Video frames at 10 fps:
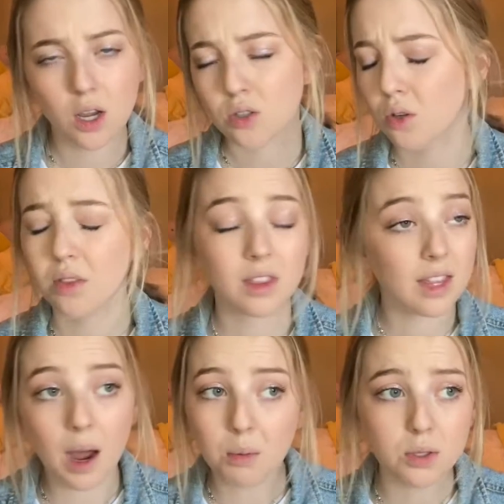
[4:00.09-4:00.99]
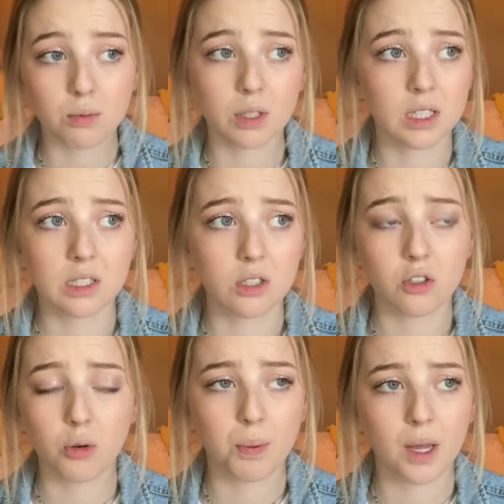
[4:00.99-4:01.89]
So that was really
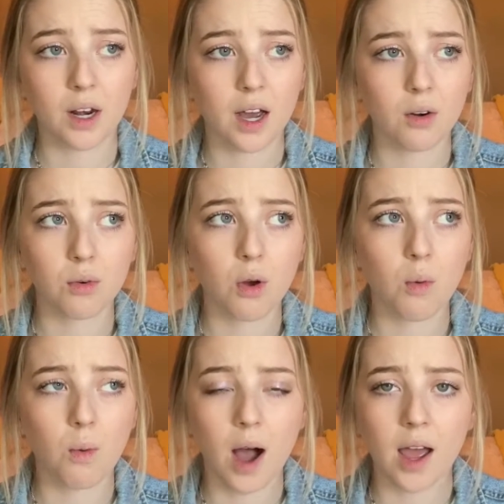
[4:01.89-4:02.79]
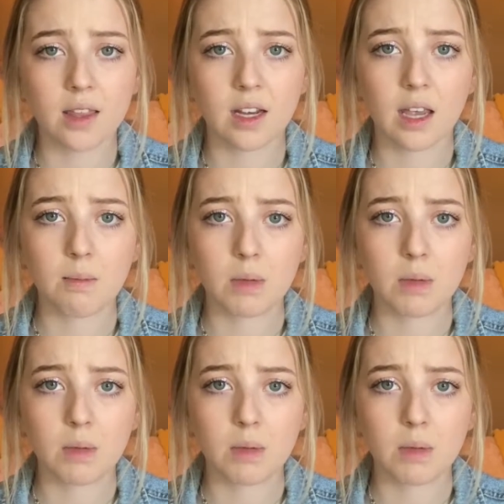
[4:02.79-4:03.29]
stupid. I don't know why they gave